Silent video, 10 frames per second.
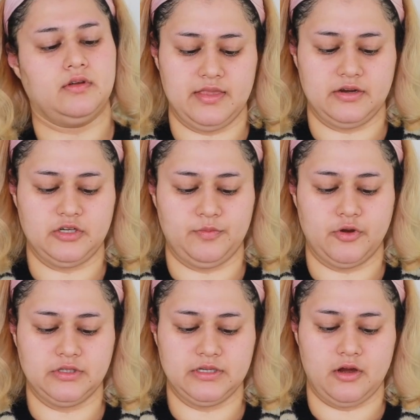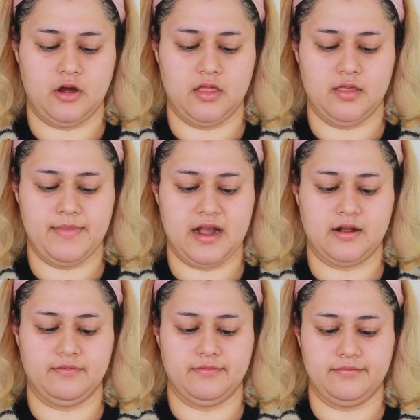And then she puts it on the
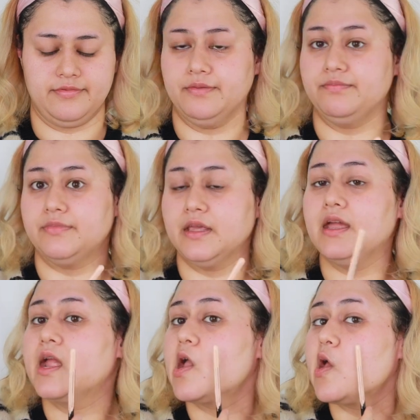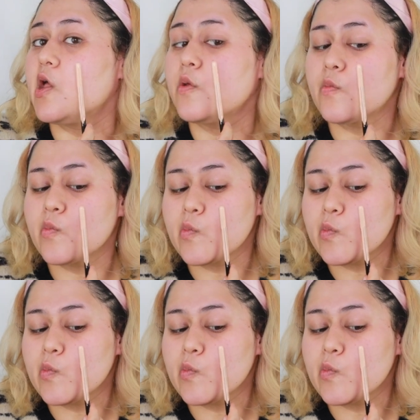back of the thing and